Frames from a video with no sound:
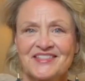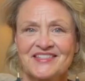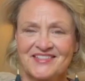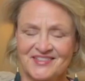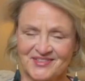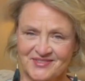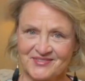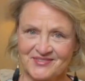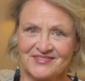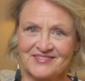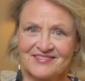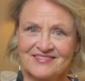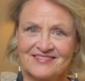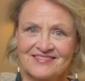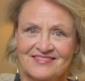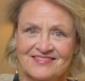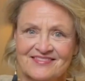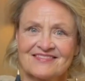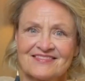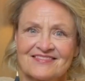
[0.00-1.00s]
soon.
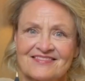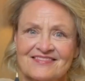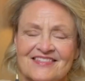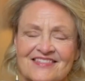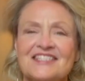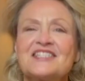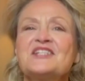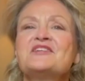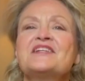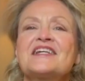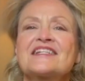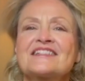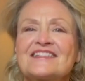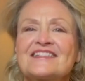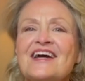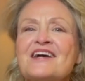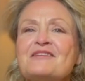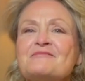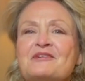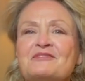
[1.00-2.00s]
See you next
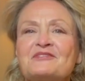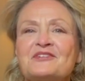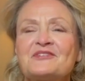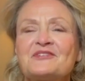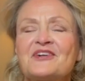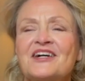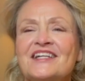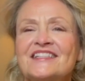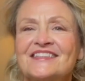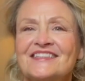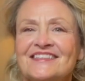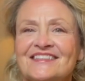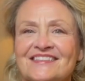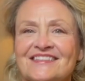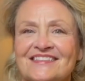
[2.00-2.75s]
time, everyone.